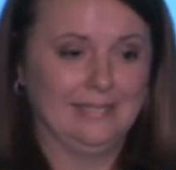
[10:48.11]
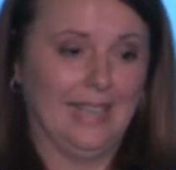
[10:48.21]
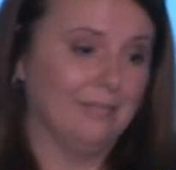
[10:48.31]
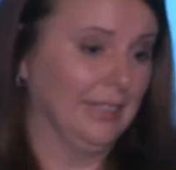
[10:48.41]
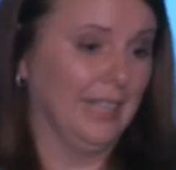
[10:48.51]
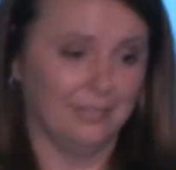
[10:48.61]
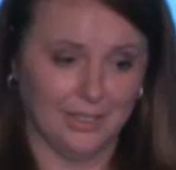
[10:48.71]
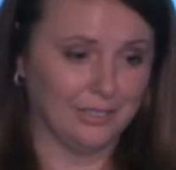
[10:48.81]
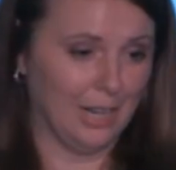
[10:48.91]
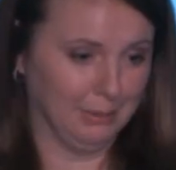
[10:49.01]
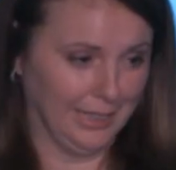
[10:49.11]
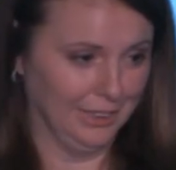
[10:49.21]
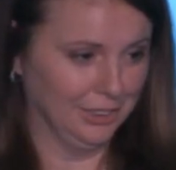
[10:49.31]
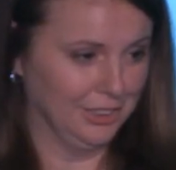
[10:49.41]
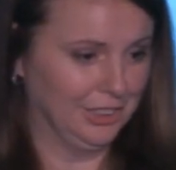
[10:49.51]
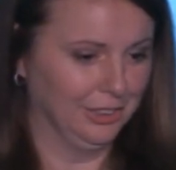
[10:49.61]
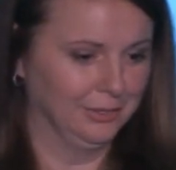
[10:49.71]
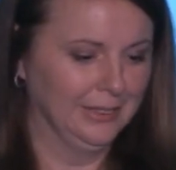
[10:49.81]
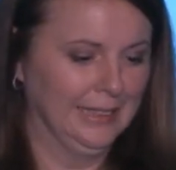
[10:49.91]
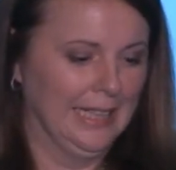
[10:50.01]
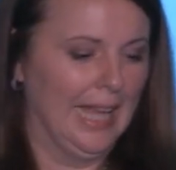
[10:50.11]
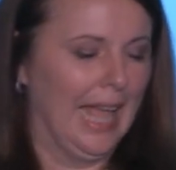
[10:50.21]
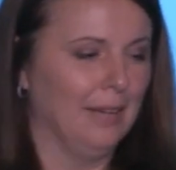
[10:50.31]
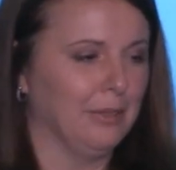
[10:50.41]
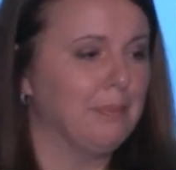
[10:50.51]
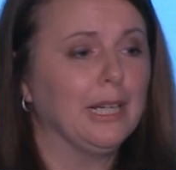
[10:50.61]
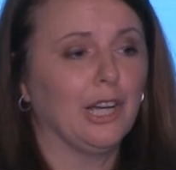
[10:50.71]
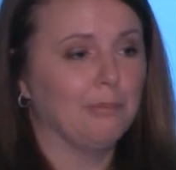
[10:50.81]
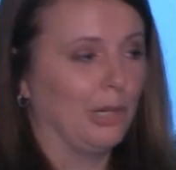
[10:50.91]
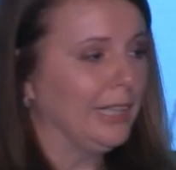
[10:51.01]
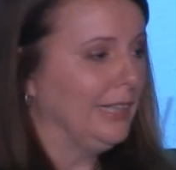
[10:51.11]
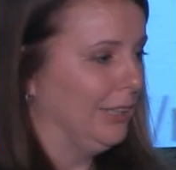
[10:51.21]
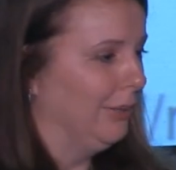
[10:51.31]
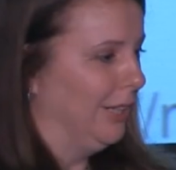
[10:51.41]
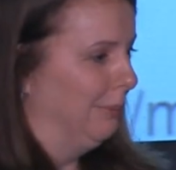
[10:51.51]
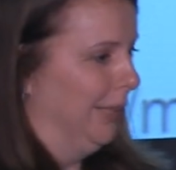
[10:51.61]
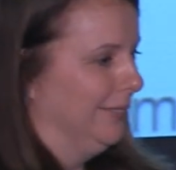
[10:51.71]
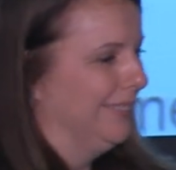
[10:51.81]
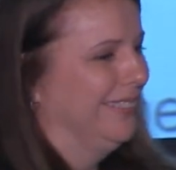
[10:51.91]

have a lot of other applications too. And we pick on marketing quite a bit,